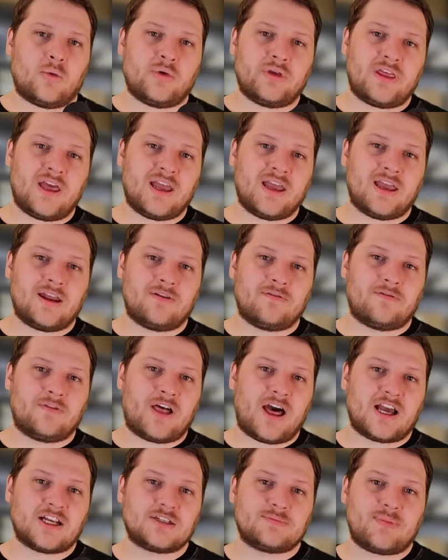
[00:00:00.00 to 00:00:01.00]
then get a
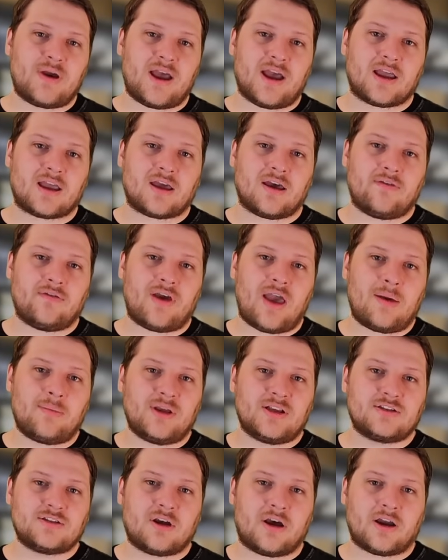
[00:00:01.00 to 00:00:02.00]
flashback of
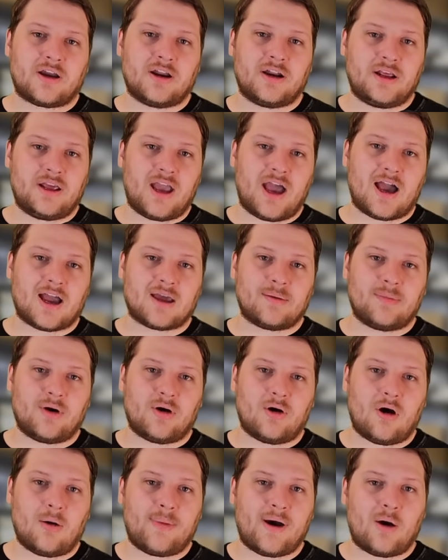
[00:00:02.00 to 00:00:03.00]
Emmy talking to
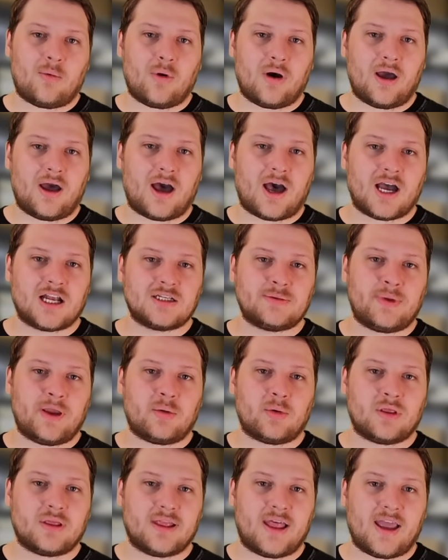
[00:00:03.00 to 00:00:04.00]
Yakumo about what Hajime
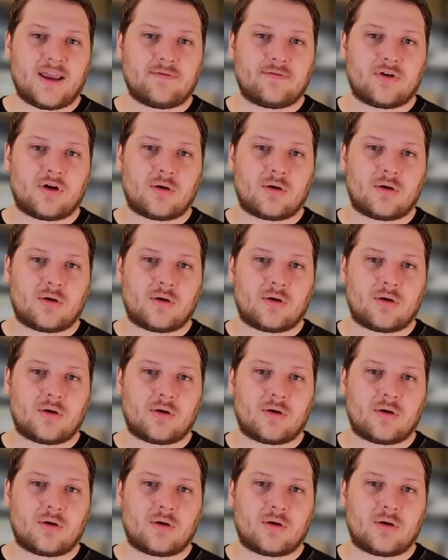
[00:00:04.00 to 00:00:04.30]
would like for a